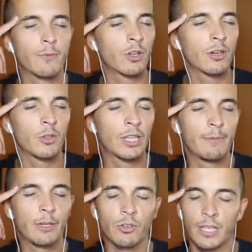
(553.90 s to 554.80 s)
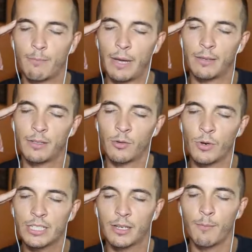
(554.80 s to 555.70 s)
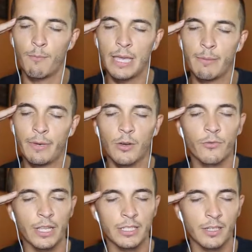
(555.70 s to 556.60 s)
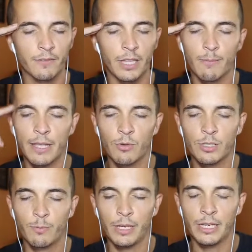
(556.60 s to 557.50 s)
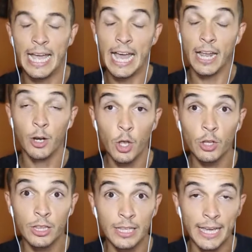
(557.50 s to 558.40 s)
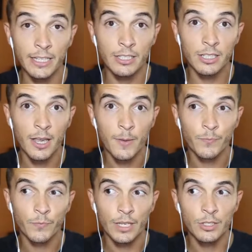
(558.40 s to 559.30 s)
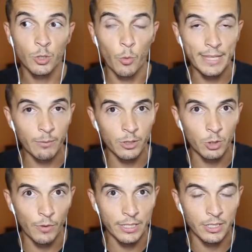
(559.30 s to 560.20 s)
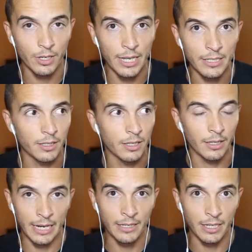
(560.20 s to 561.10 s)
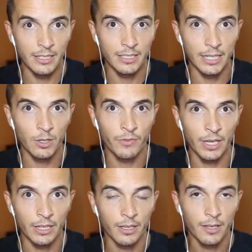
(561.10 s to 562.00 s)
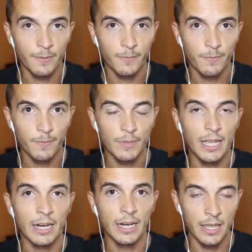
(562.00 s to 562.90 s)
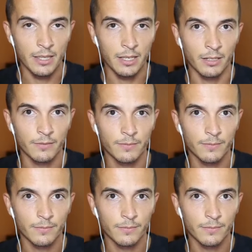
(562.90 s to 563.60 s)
not going to do that because that might risk me being offensive. That might risk being not nice. So what they will do instead of that, nothing.